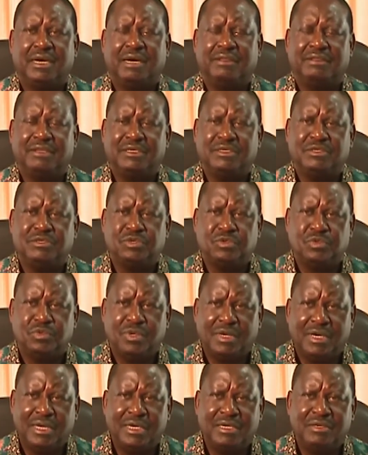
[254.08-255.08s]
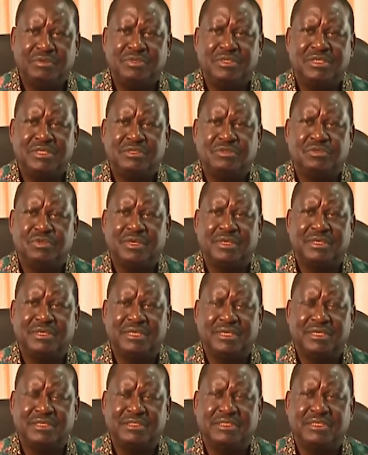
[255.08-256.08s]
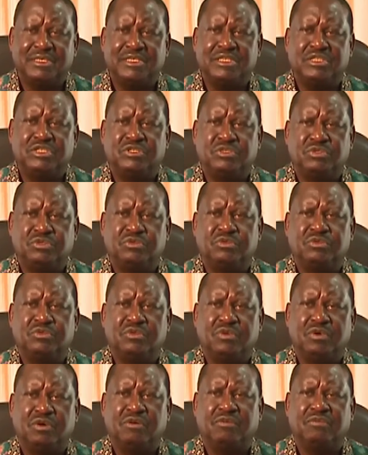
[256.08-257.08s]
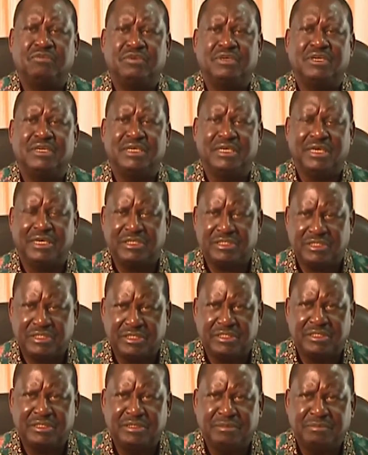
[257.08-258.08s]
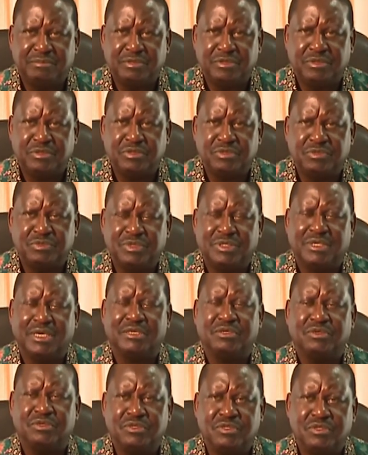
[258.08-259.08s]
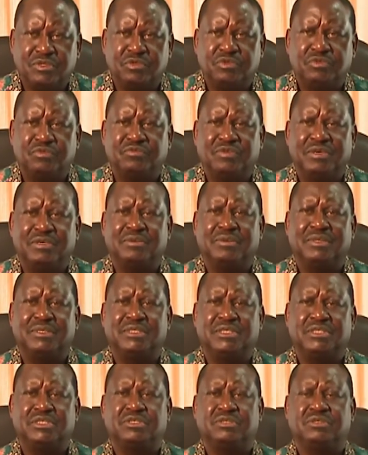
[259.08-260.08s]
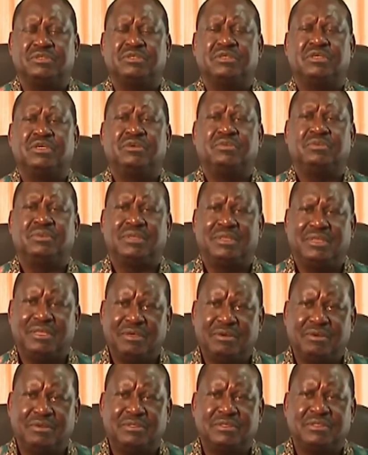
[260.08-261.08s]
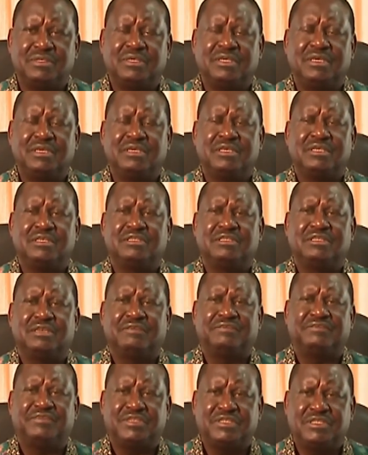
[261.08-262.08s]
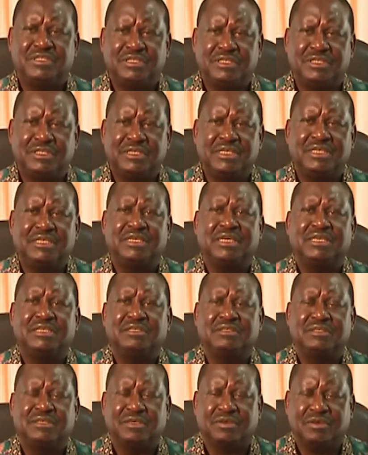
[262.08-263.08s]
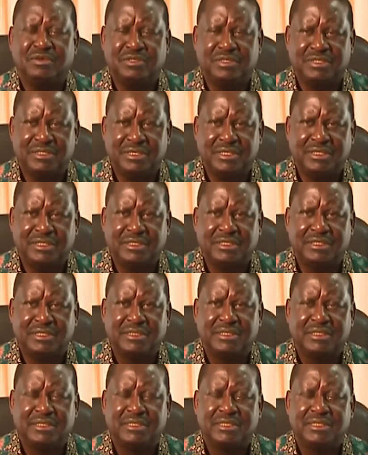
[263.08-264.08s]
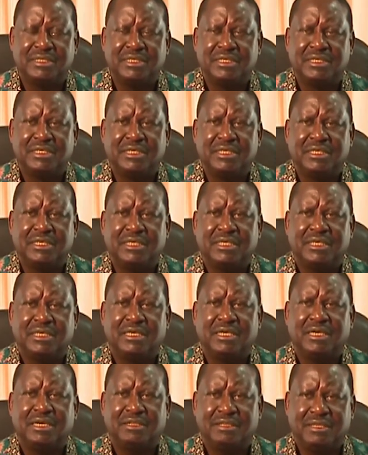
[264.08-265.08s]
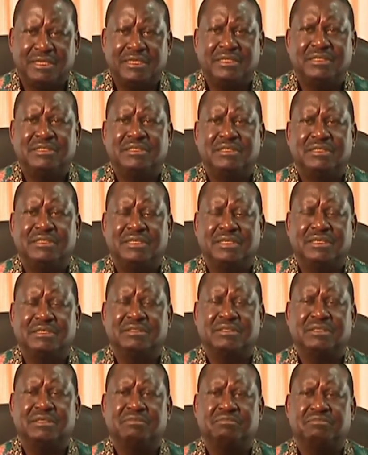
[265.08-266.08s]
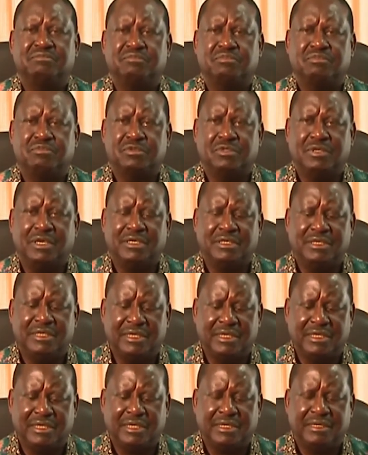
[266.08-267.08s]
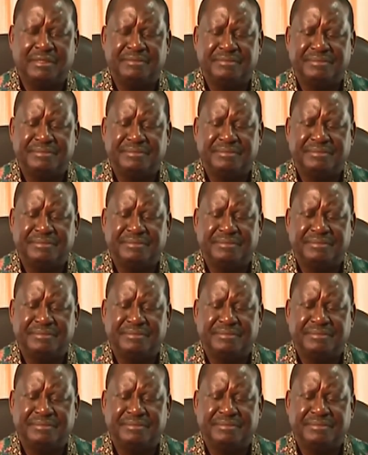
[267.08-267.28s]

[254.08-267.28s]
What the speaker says: And that's why we need to address the issue of energy, because we cannot do value addition without sufficient energy in the continent. And then the Grand Inga.